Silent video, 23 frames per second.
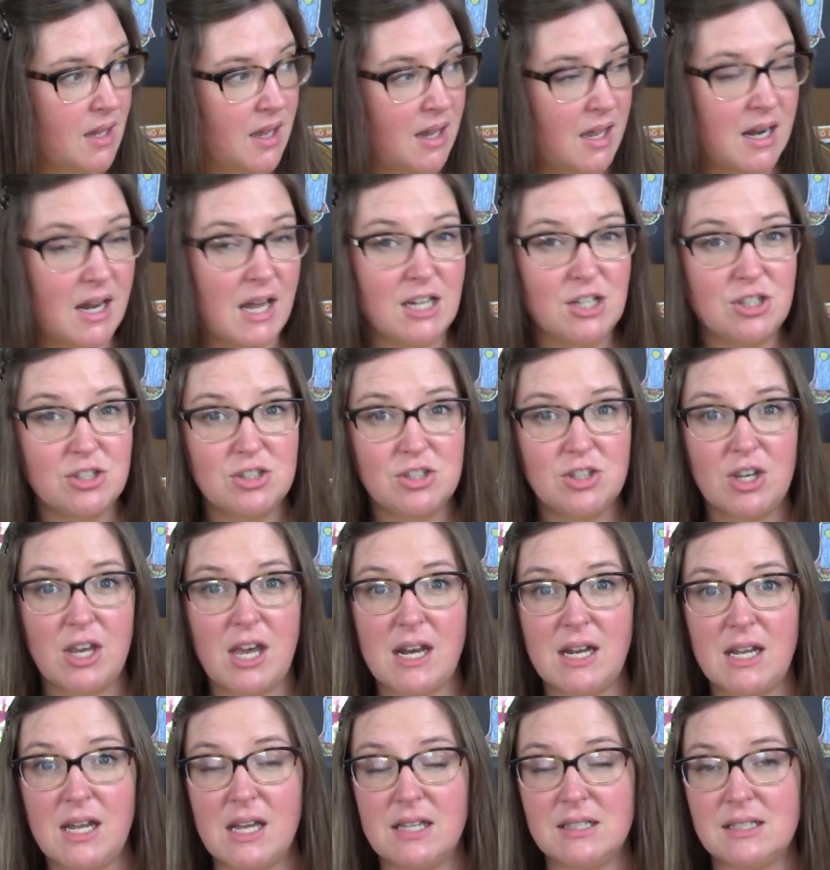And I just look
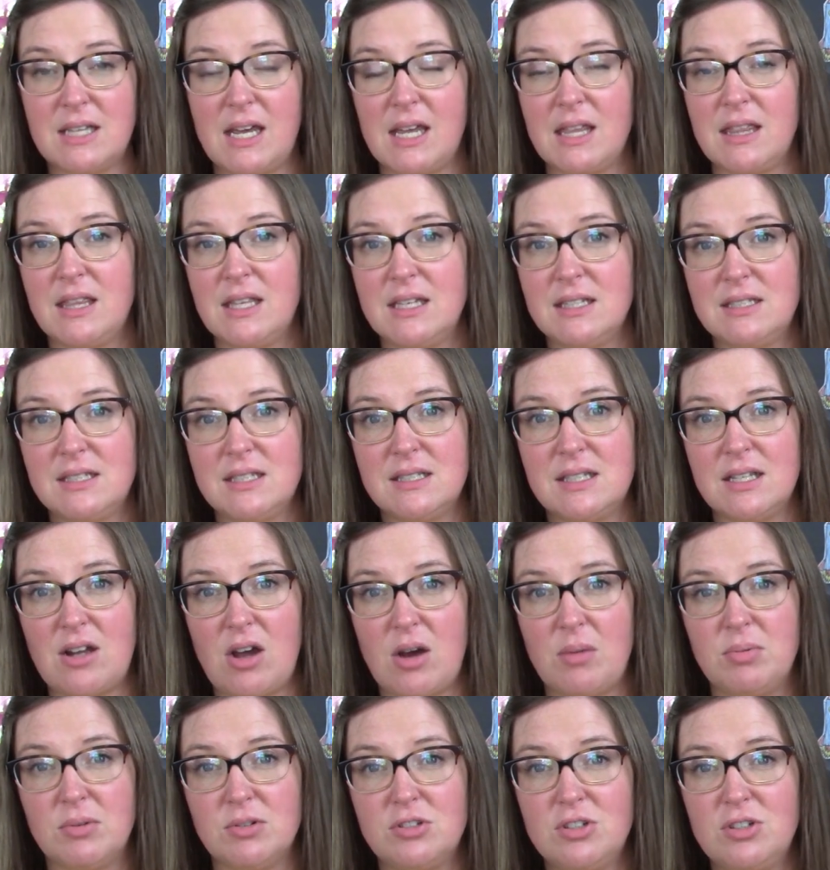at it as like this is an
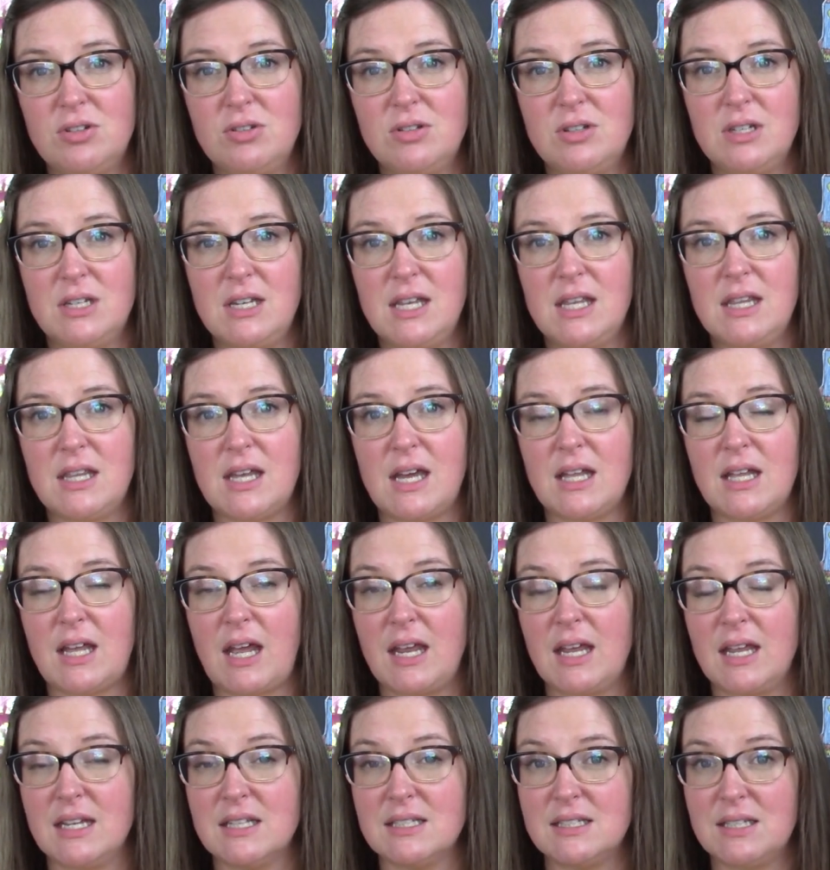opportunity that I
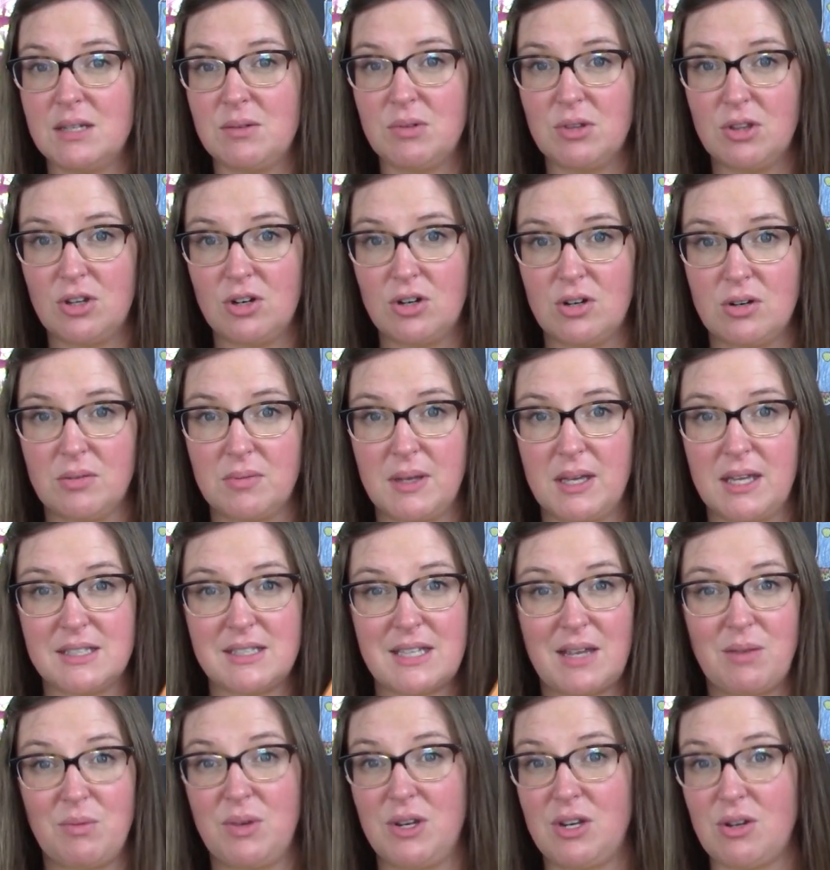get to sit with her because
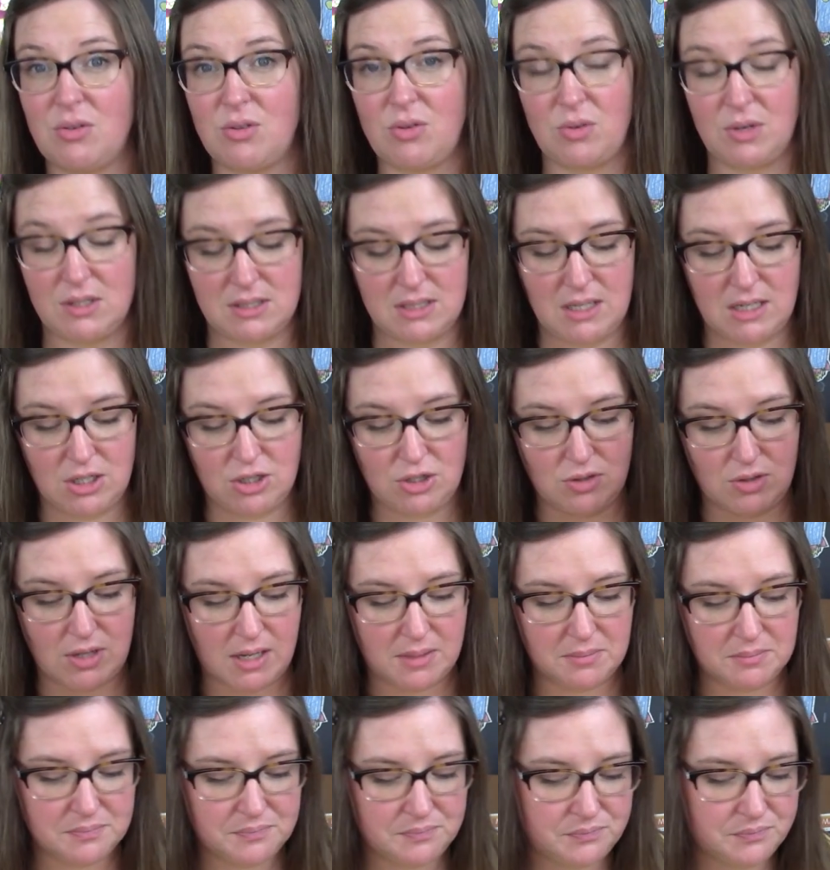I, we don't always get to do
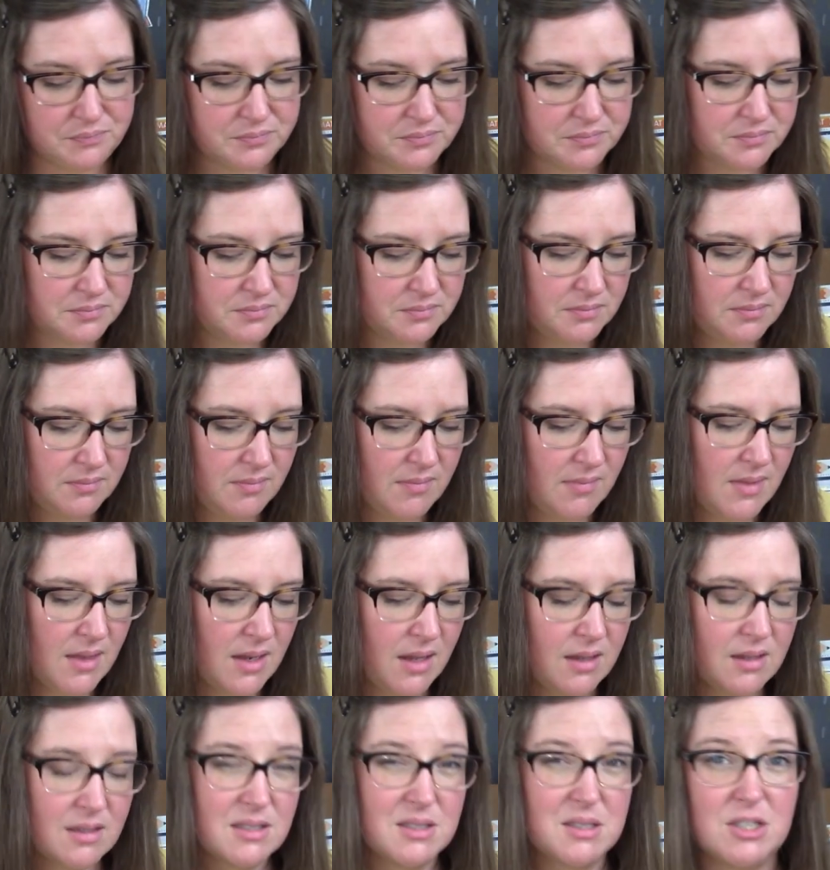that
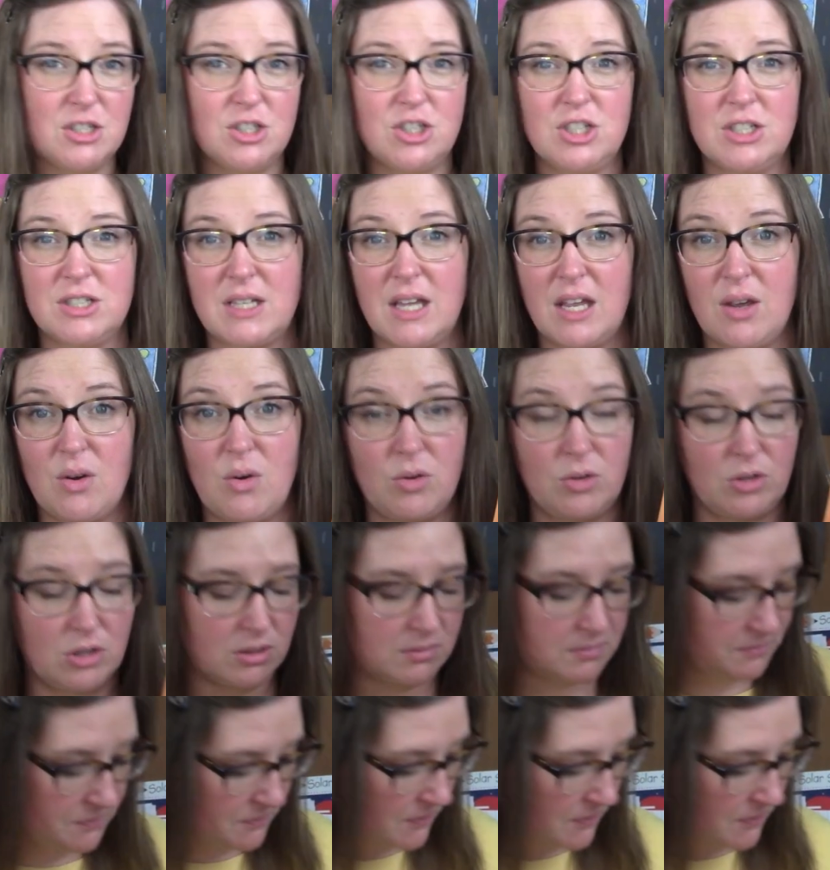since she's getting older.